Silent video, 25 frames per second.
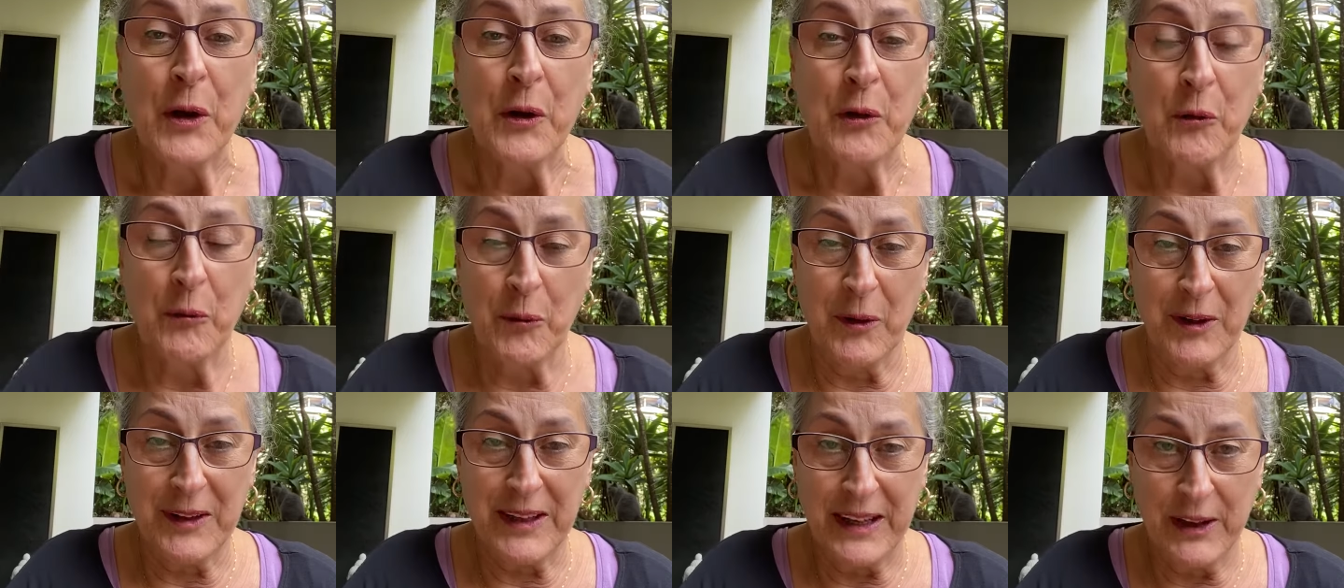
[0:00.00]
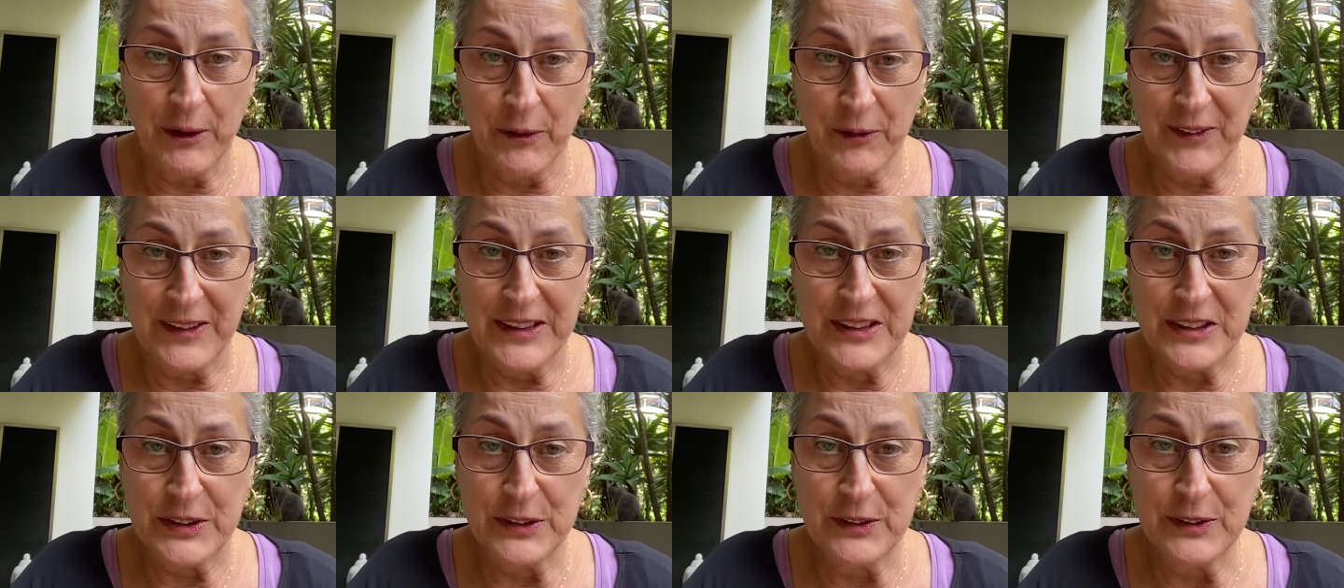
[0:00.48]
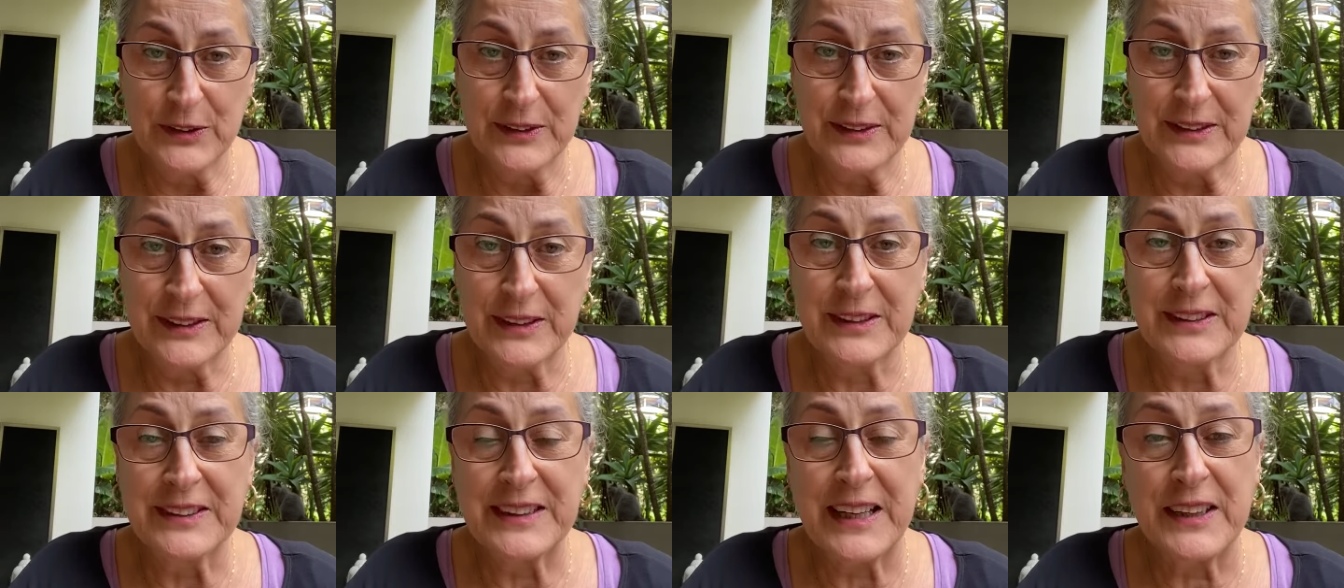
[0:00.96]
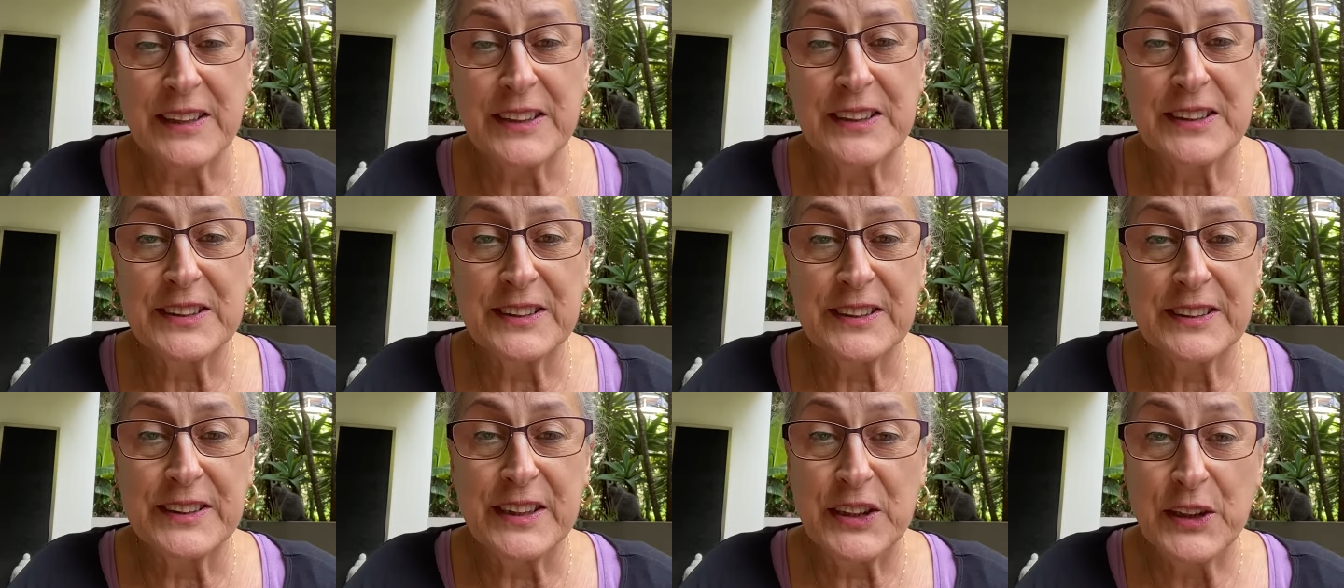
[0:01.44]
what health issues and
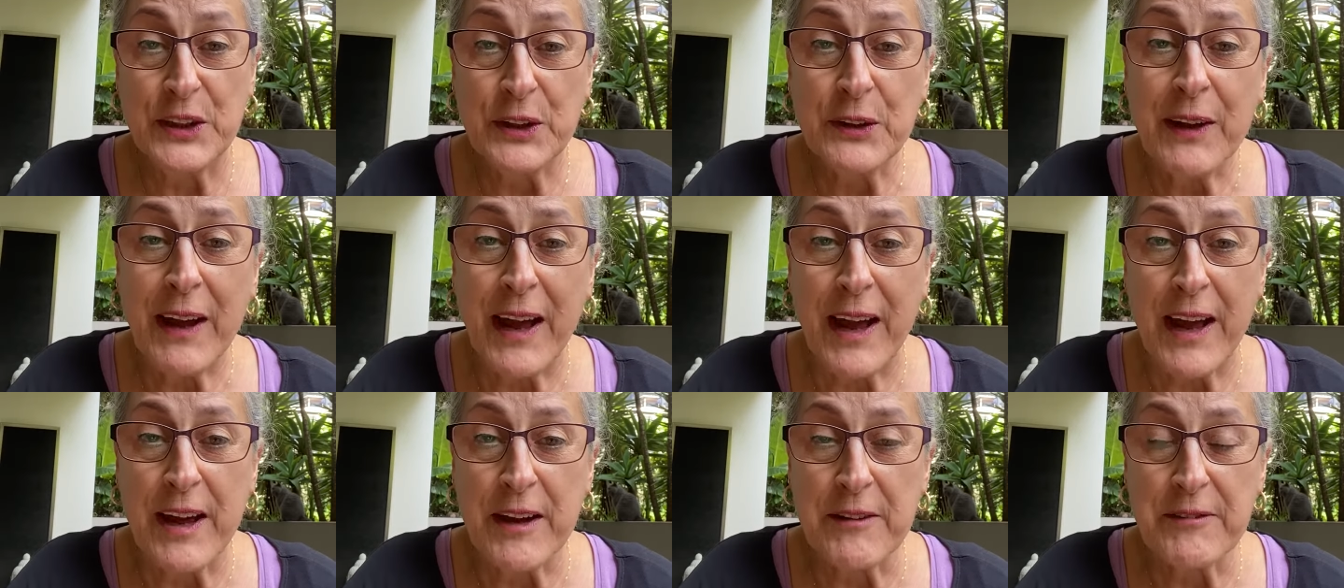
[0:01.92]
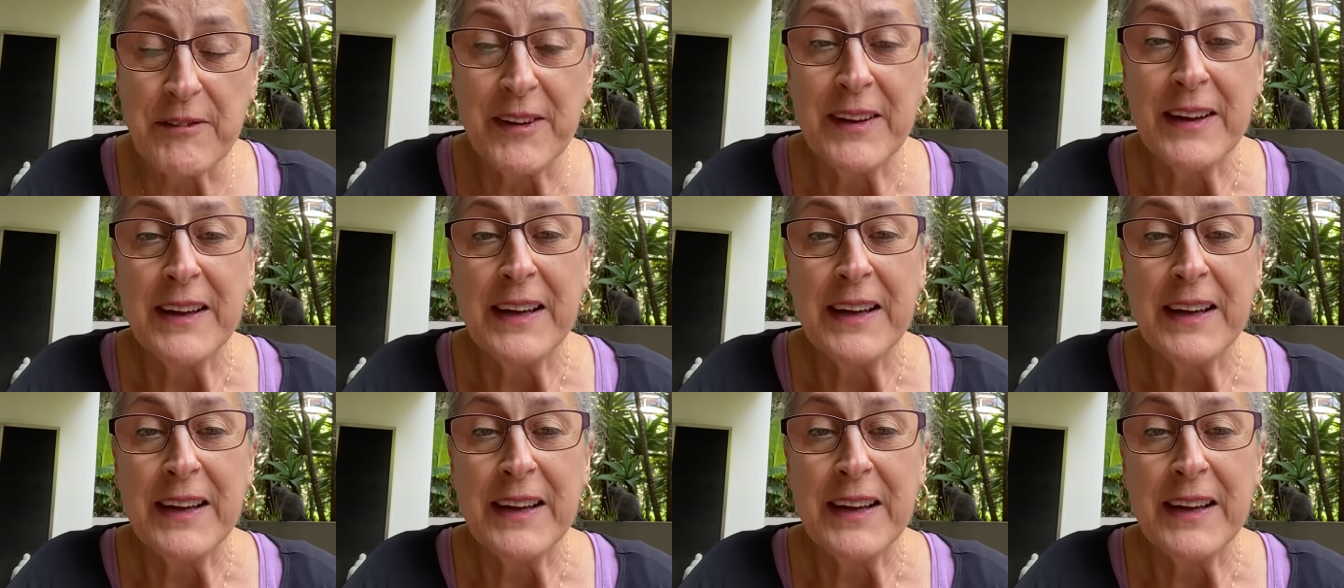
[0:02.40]
challenges that you have